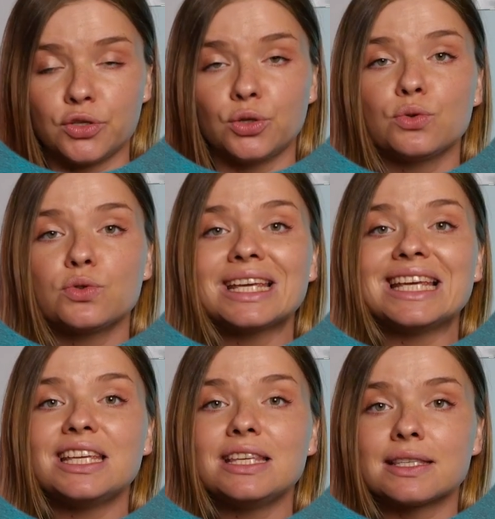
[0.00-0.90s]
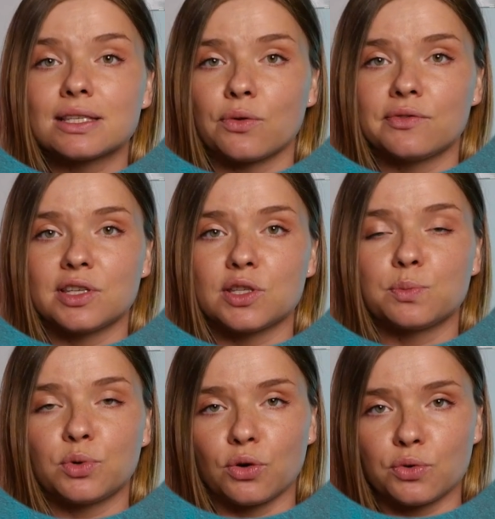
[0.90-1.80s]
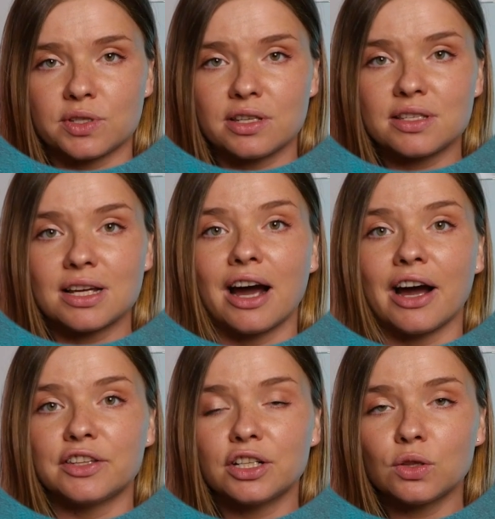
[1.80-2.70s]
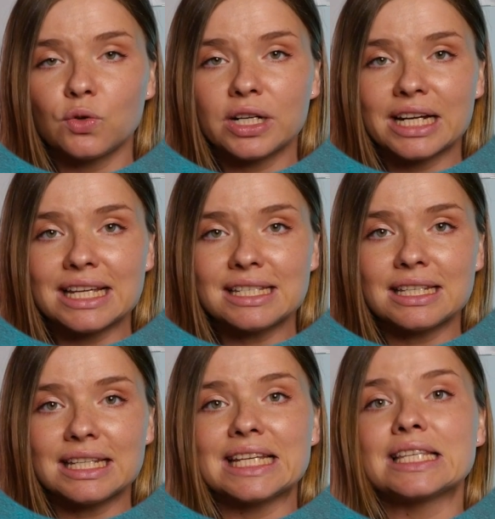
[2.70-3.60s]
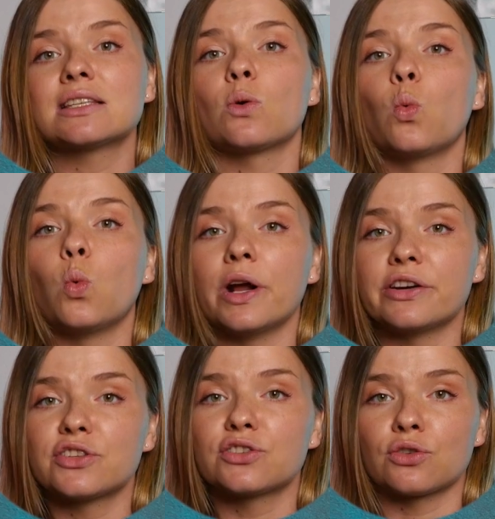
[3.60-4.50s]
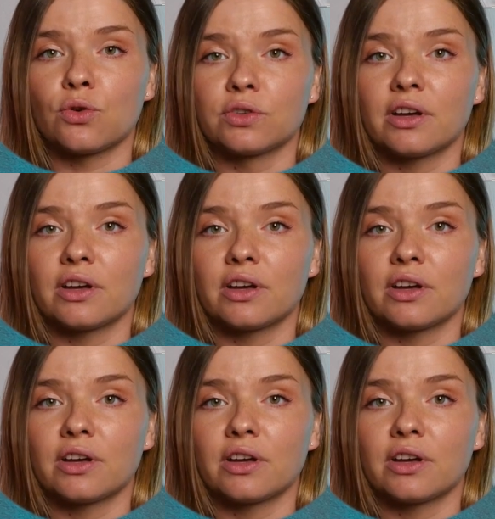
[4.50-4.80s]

Due to the ease of this process, hydrochloric acid is a very strong